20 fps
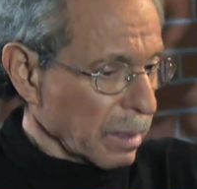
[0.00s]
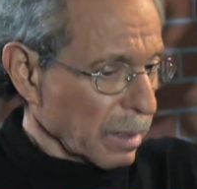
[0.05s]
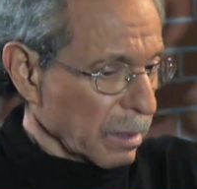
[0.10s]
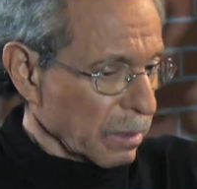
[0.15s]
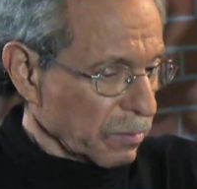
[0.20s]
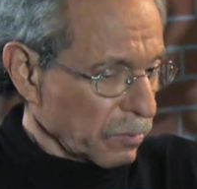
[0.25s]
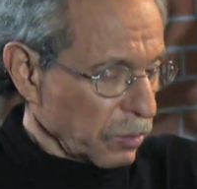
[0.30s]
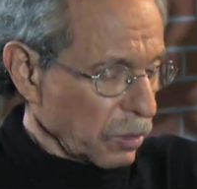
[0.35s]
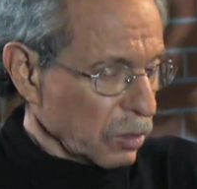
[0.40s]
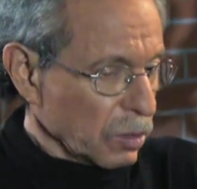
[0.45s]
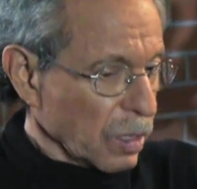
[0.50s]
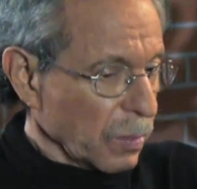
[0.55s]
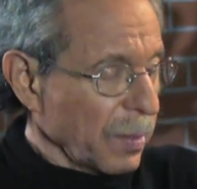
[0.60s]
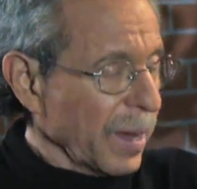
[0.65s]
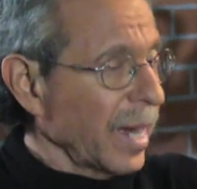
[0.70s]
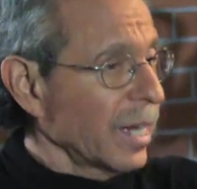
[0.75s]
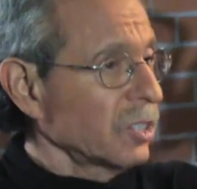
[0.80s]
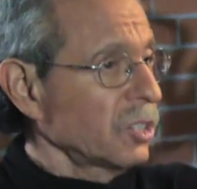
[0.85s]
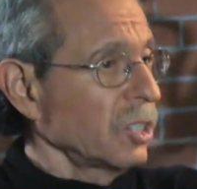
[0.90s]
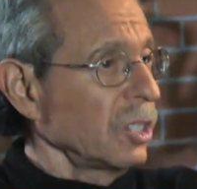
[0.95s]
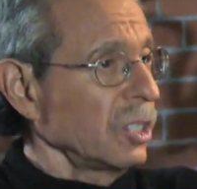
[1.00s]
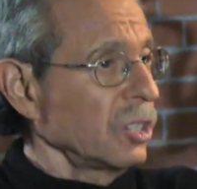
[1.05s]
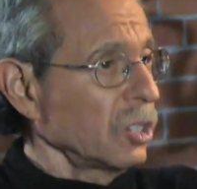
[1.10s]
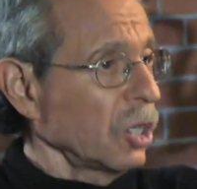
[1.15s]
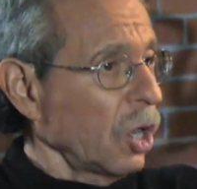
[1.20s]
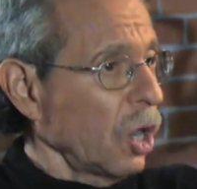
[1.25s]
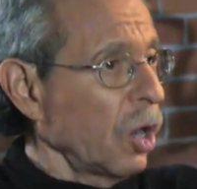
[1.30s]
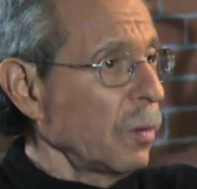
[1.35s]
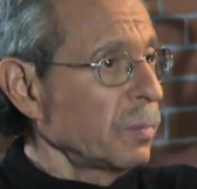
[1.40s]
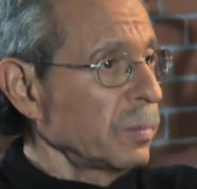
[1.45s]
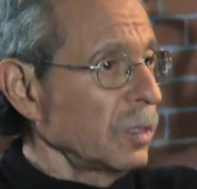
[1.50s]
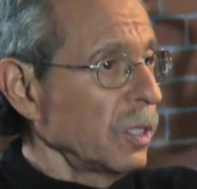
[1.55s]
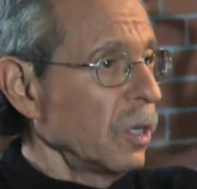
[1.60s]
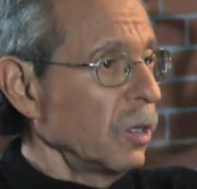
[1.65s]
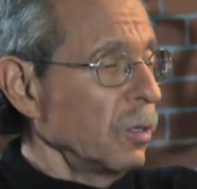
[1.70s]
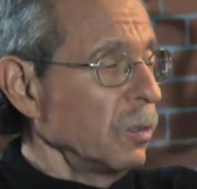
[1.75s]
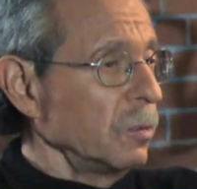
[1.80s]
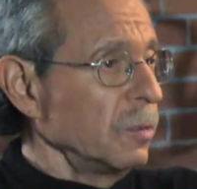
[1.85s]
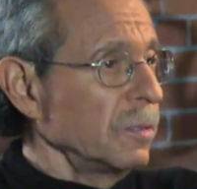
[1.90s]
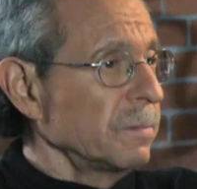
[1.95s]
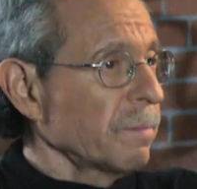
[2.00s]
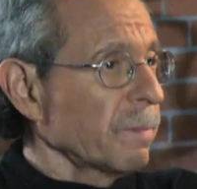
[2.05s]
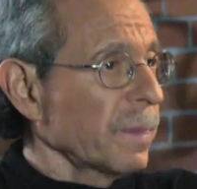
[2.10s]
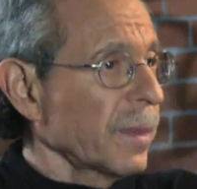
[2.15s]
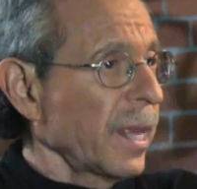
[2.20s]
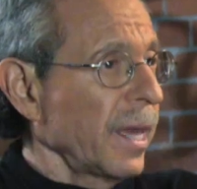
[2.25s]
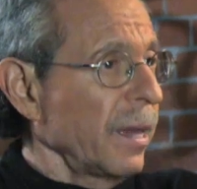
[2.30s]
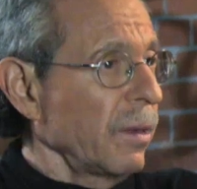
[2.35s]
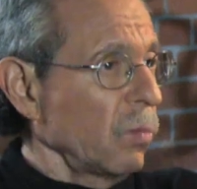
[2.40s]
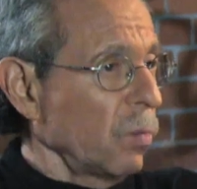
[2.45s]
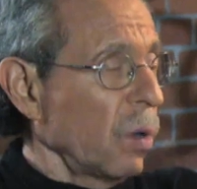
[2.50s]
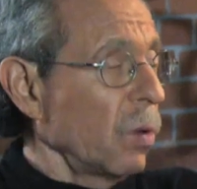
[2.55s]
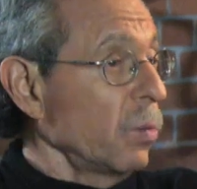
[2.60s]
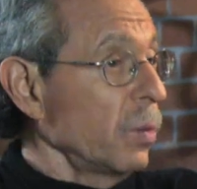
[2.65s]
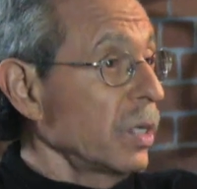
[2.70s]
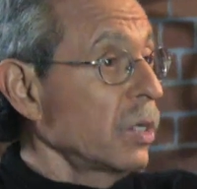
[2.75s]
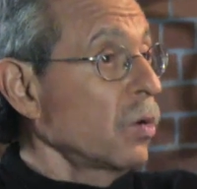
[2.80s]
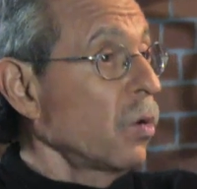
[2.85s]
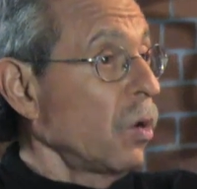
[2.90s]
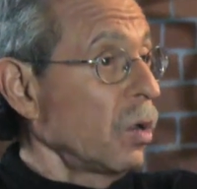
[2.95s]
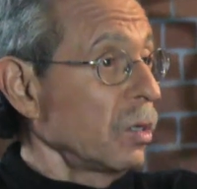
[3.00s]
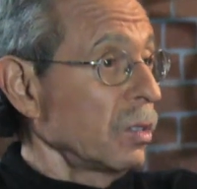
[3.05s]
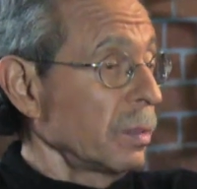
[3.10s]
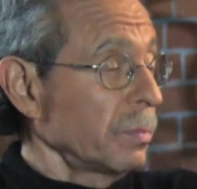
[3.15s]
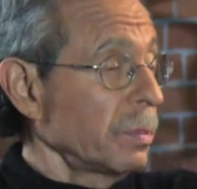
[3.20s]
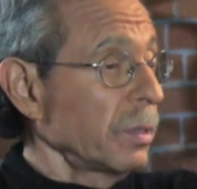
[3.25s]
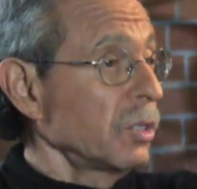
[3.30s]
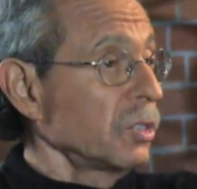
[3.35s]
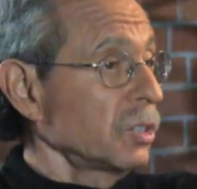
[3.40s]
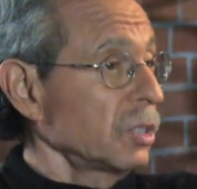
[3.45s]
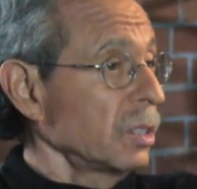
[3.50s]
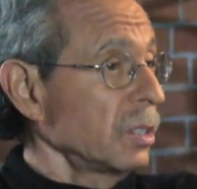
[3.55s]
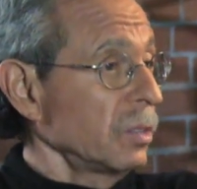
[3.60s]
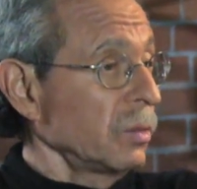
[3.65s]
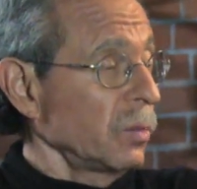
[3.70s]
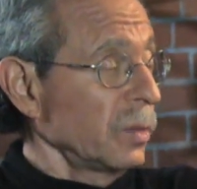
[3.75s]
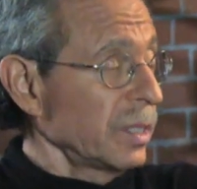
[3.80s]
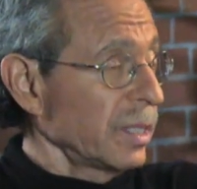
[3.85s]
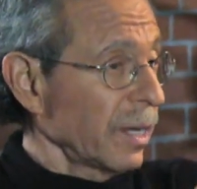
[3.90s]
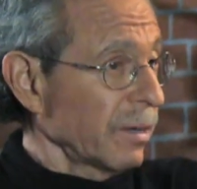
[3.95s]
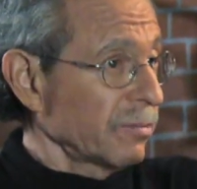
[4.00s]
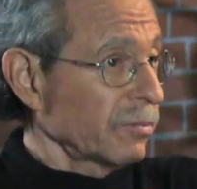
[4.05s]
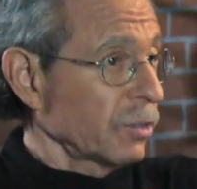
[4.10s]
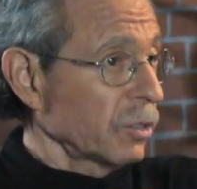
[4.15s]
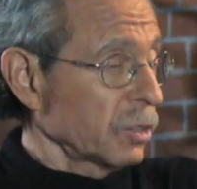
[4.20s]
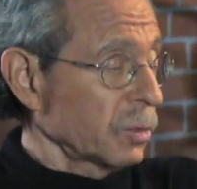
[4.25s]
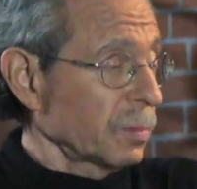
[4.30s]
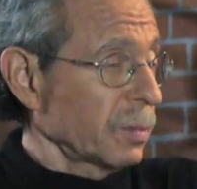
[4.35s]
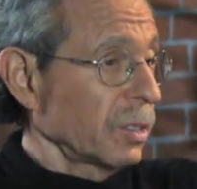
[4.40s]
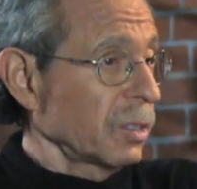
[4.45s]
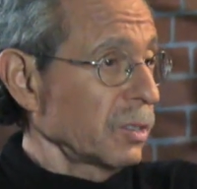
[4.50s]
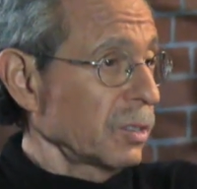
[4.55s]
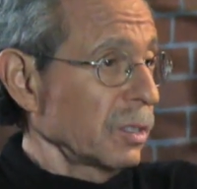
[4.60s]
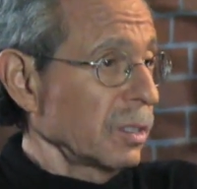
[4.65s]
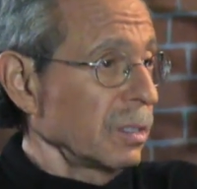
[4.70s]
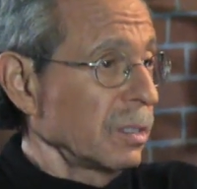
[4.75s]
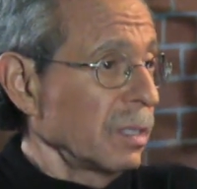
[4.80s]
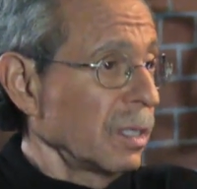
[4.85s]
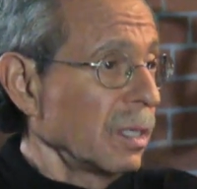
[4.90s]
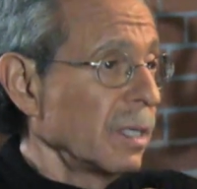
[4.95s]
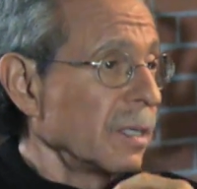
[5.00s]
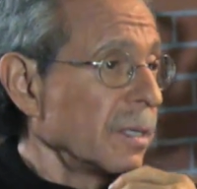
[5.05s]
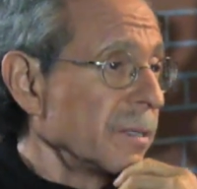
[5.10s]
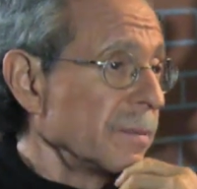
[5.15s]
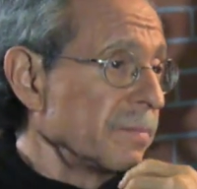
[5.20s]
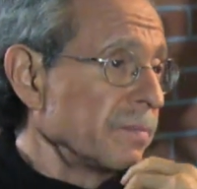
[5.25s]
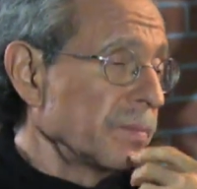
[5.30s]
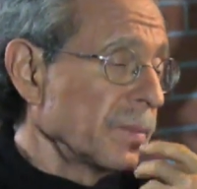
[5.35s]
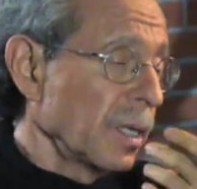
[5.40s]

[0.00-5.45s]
a, a full capacity to upload what we call a person with that first person um,